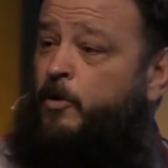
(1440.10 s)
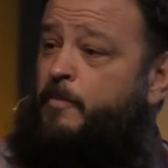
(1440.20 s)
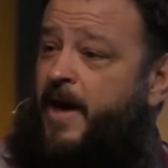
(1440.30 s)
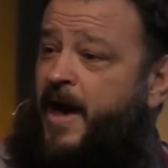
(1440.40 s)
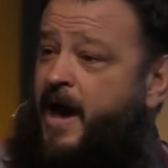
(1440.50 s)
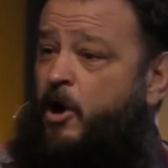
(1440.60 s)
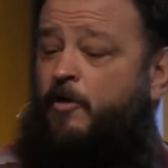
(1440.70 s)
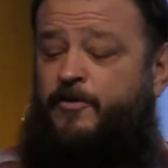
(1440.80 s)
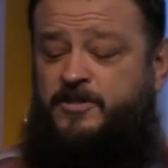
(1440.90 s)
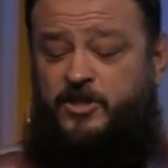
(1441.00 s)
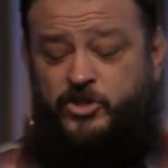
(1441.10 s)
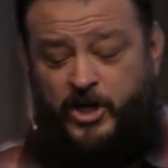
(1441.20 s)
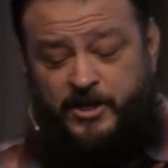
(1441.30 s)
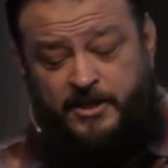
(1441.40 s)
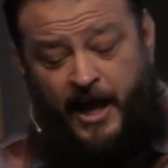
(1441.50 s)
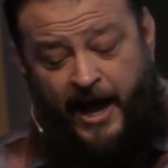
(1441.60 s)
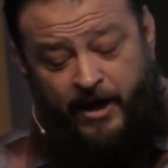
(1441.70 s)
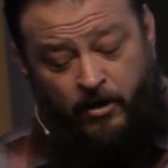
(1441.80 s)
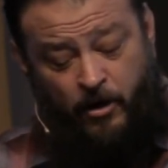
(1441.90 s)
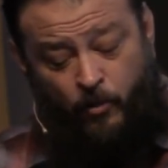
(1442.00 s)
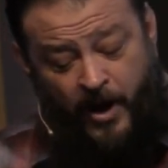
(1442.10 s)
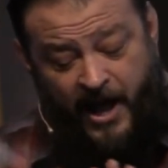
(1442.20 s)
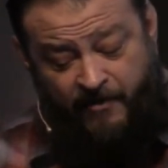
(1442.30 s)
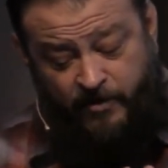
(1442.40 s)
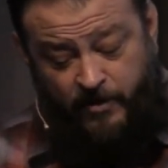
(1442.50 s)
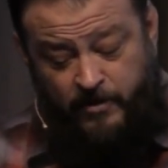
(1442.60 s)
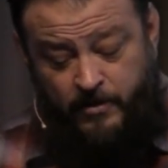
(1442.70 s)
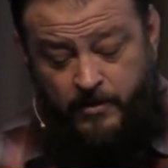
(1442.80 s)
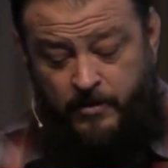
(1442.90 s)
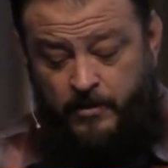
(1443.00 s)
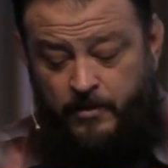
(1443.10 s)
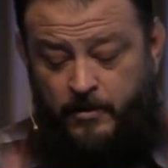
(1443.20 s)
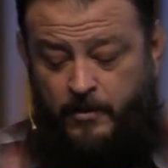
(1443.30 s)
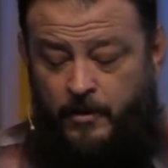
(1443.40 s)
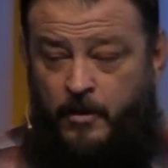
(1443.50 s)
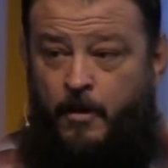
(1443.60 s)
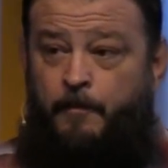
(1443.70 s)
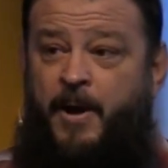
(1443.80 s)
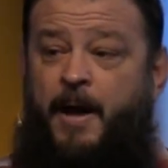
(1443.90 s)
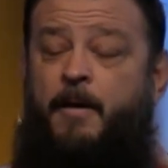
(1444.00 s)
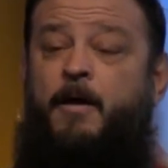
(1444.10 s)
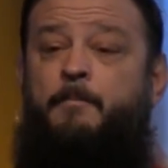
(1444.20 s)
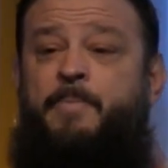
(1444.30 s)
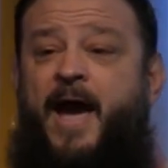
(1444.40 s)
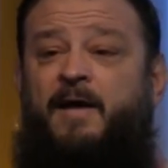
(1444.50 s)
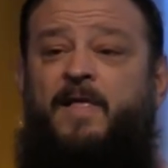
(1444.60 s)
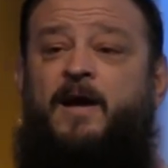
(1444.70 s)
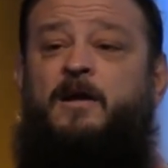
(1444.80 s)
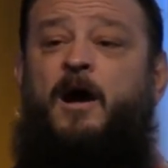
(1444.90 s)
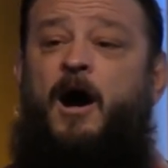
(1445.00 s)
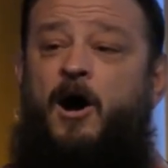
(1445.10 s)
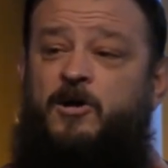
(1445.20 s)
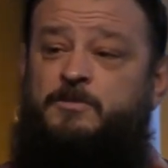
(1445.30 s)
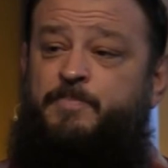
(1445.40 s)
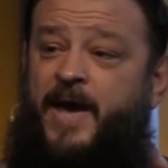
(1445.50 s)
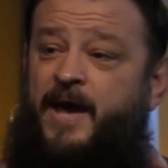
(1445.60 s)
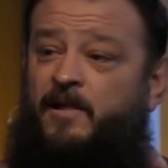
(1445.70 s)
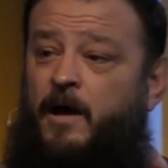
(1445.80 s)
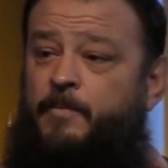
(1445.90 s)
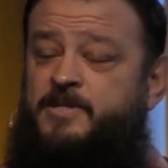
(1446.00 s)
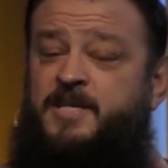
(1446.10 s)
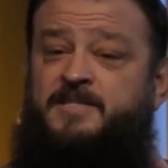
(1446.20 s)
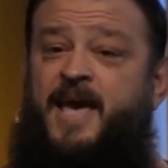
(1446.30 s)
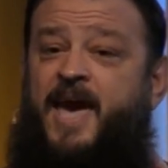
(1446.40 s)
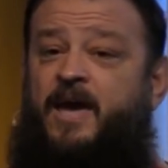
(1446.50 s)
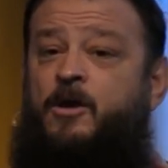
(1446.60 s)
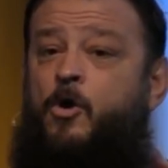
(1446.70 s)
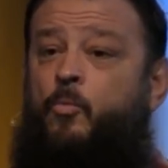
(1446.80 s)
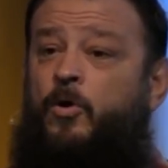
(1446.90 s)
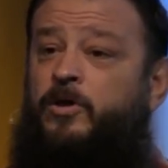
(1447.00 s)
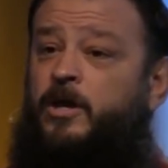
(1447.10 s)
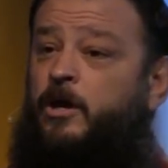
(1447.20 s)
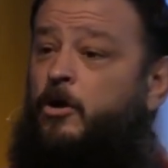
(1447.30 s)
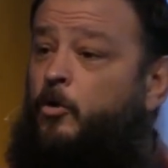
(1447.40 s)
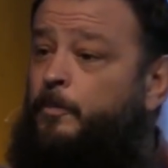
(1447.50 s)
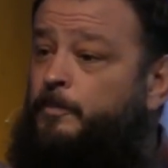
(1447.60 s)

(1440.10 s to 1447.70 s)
man or if he's a Gentile or whatever. But Balaam calls Balaam and says, Hey, will you